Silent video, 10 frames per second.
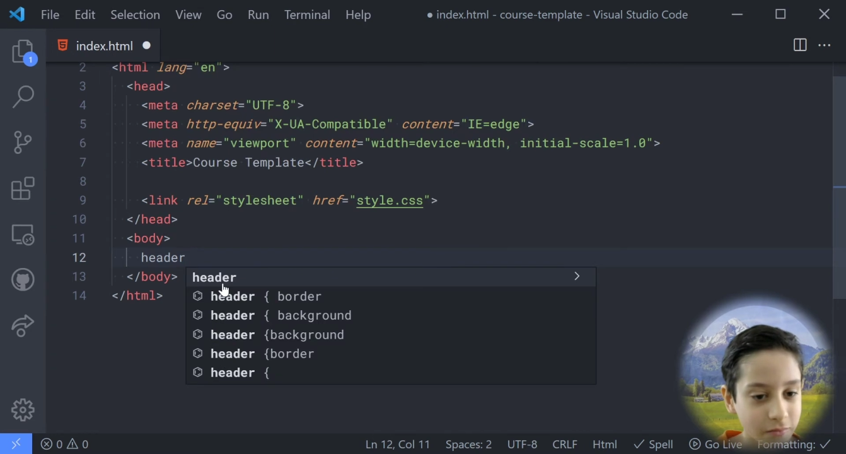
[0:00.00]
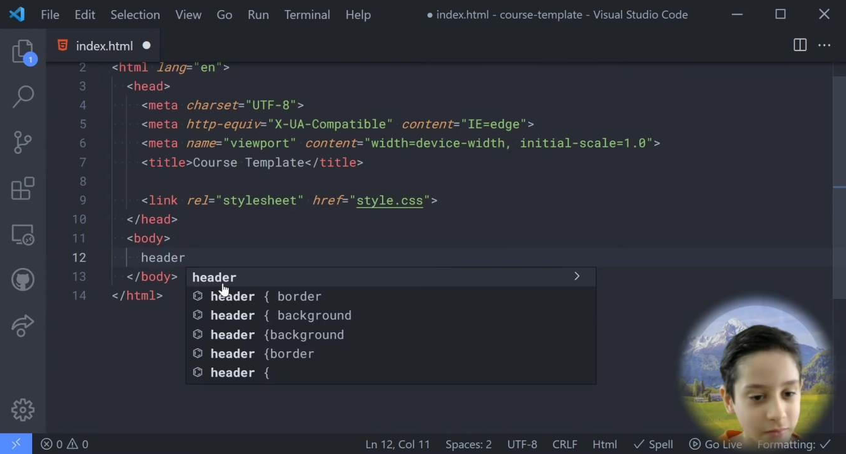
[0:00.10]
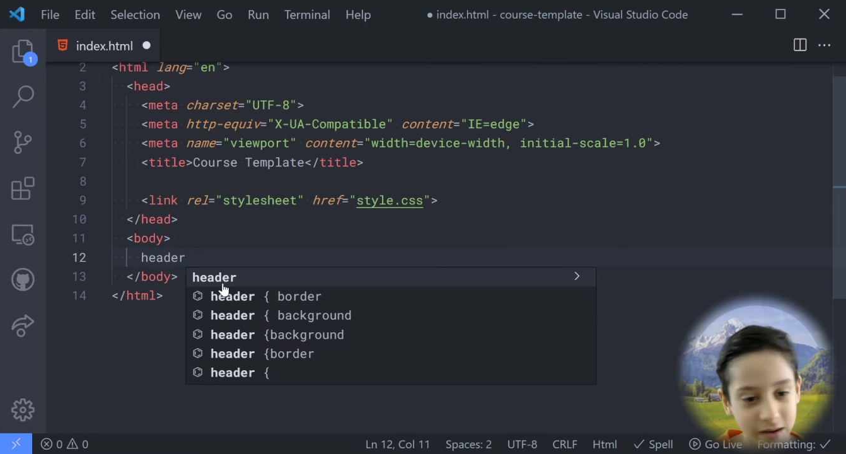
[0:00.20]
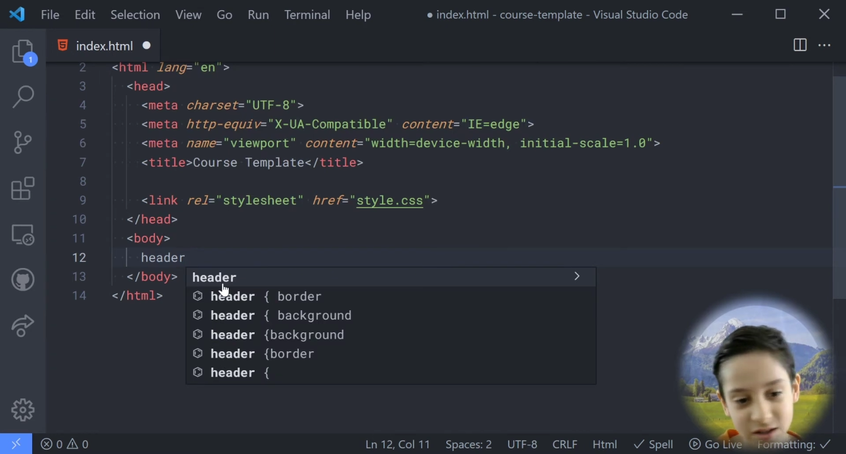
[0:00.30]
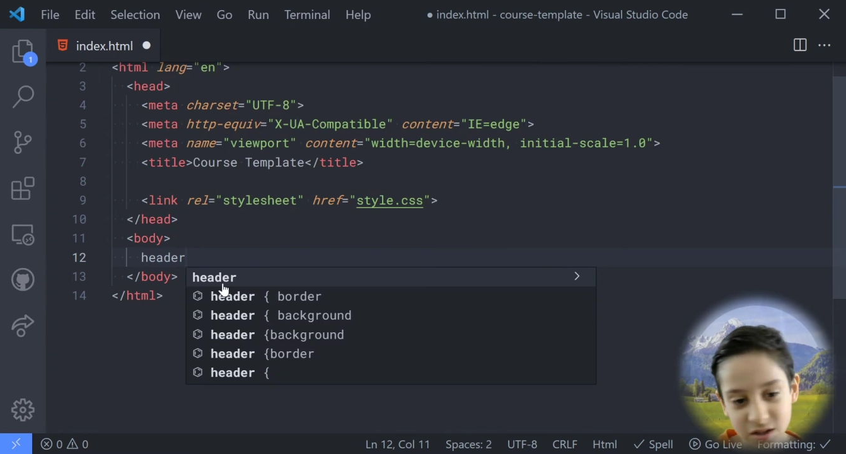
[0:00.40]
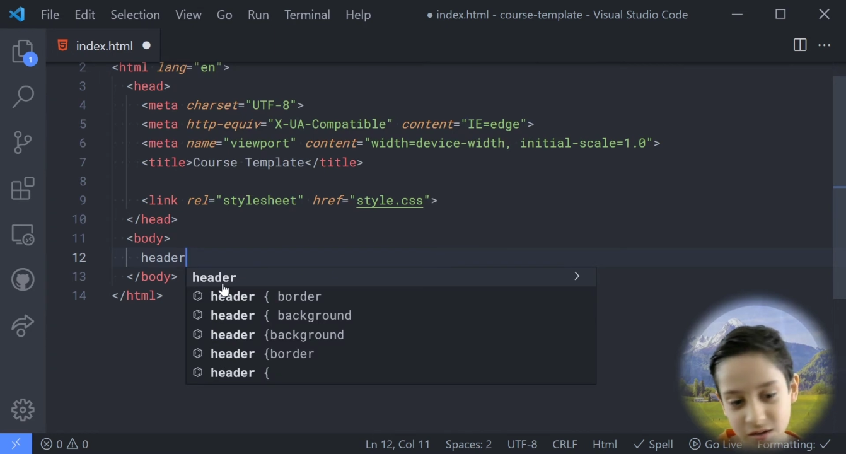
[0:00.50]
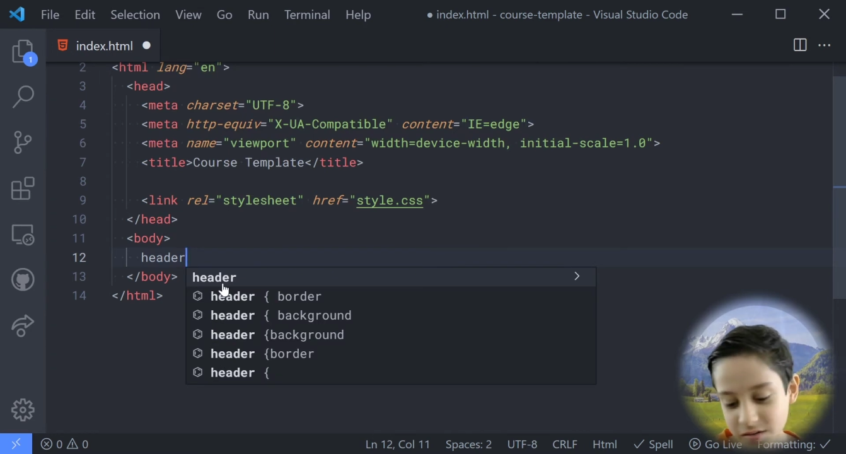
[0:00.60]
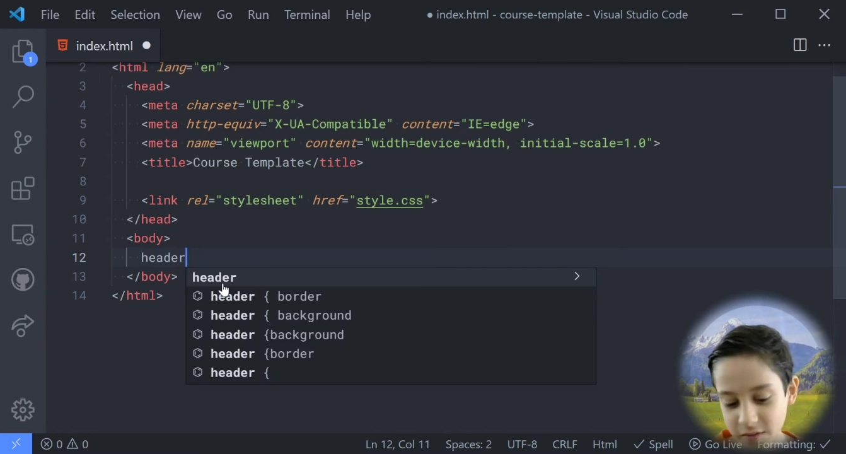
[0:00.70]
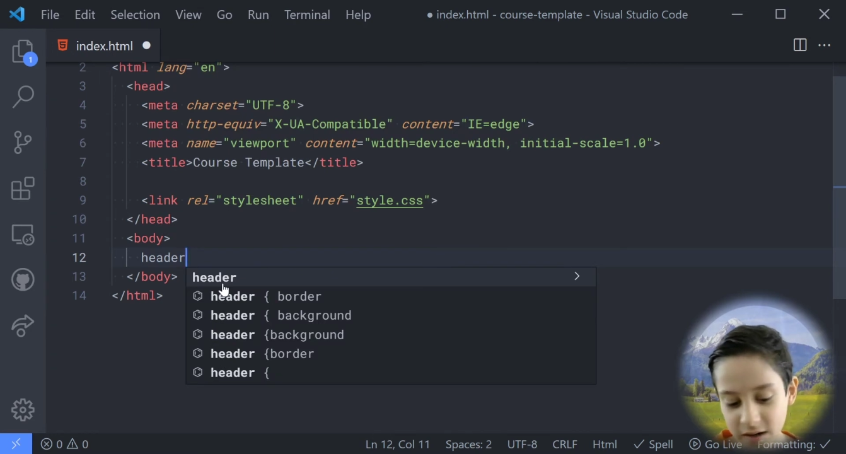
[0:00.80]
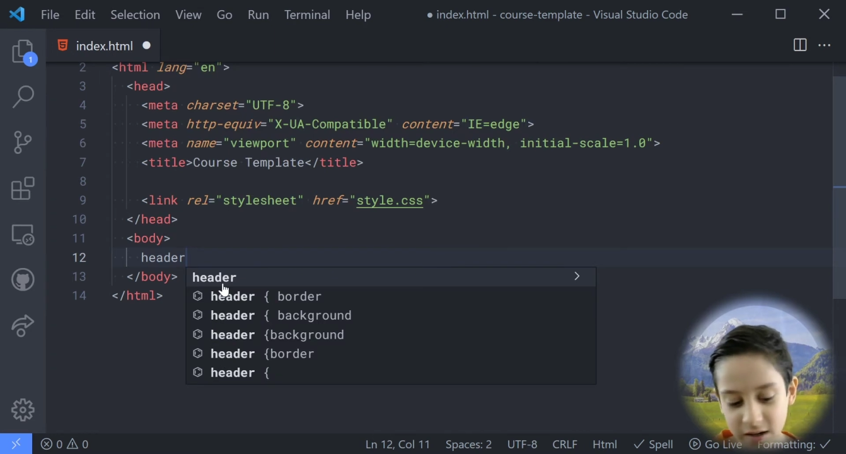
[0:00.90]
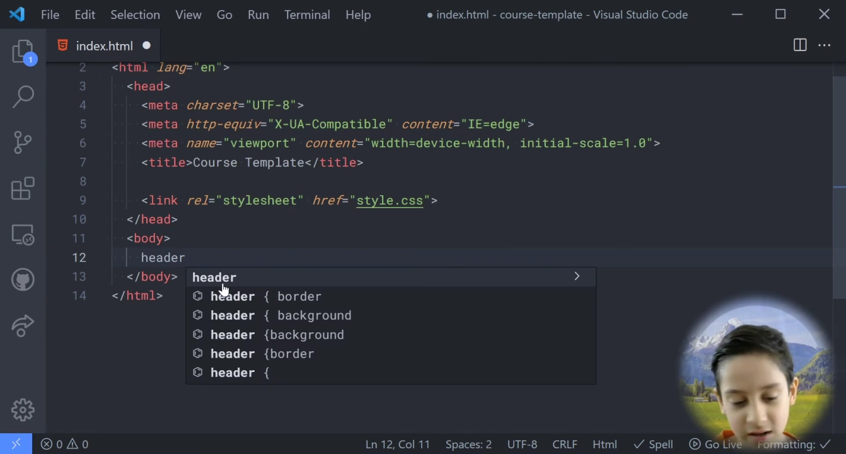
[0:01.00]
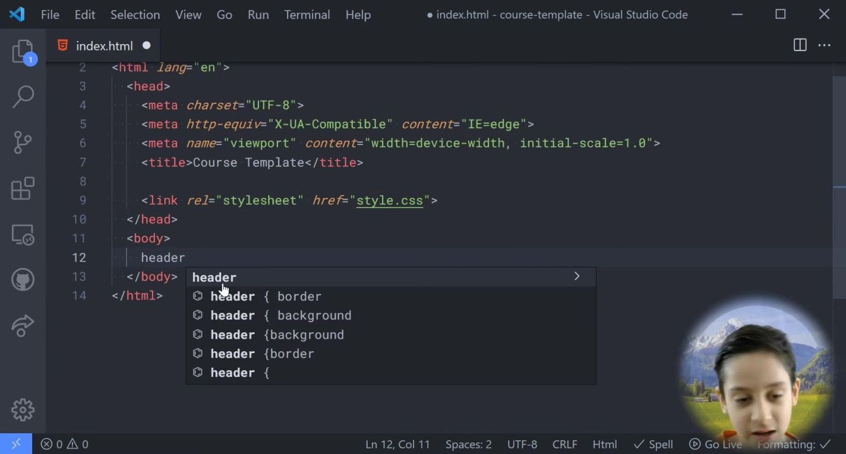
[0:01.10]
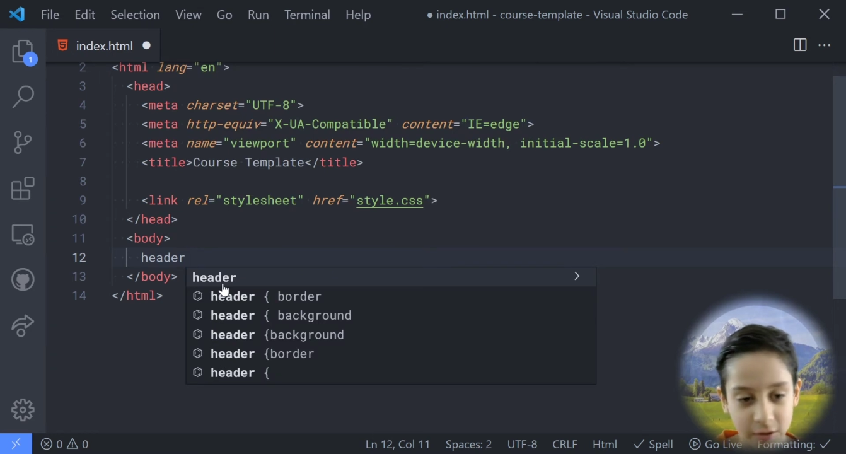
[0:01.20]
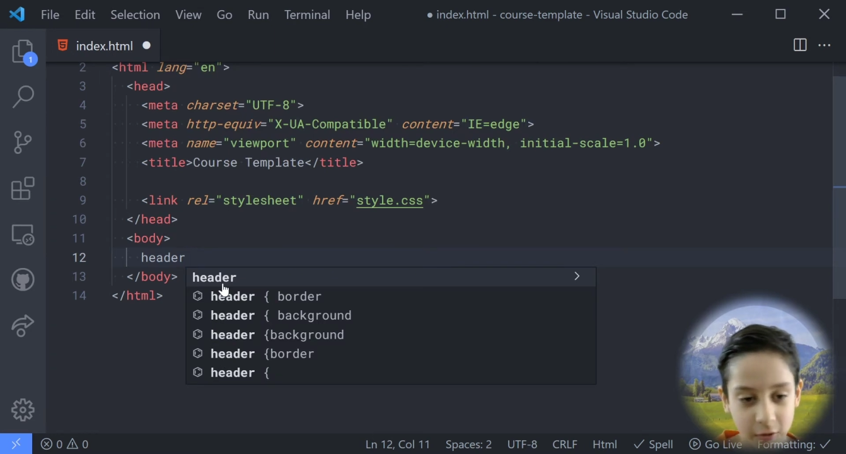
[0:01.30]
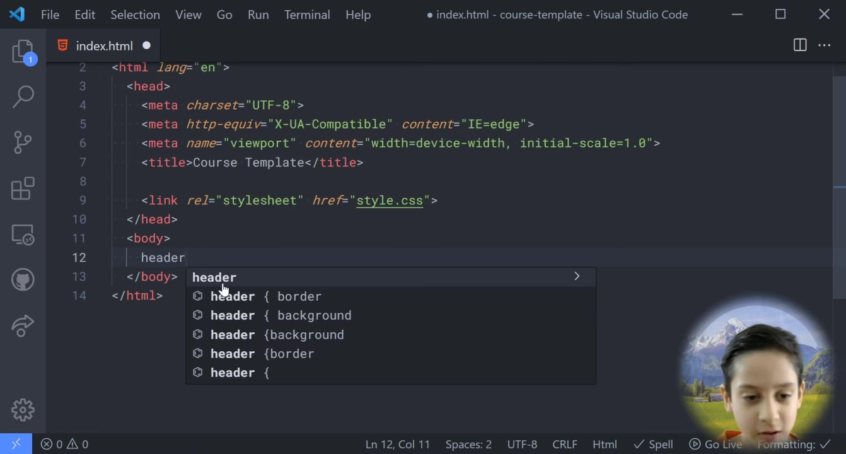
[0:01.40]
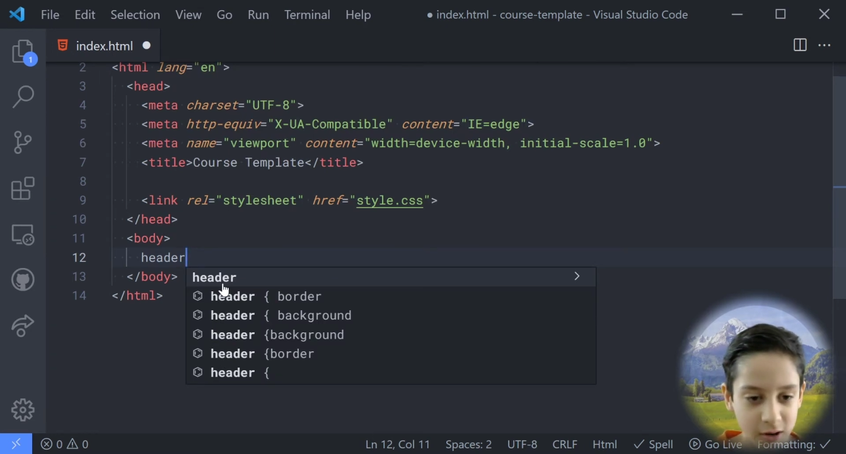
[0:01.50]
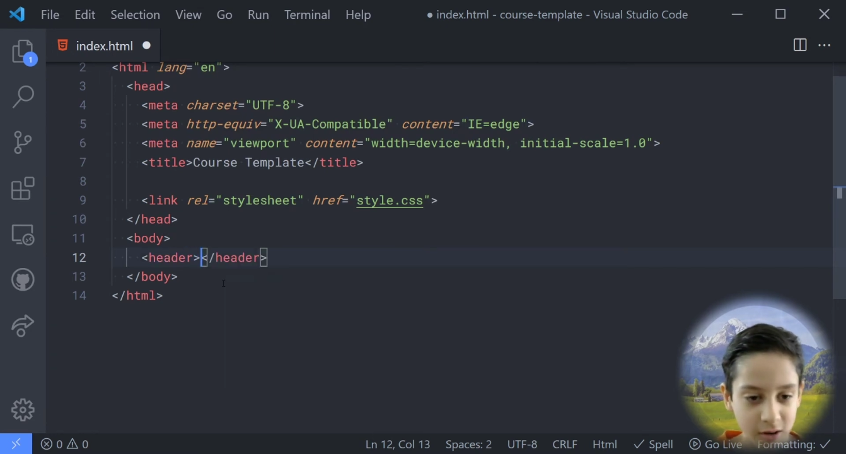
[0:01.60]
I could just write in header,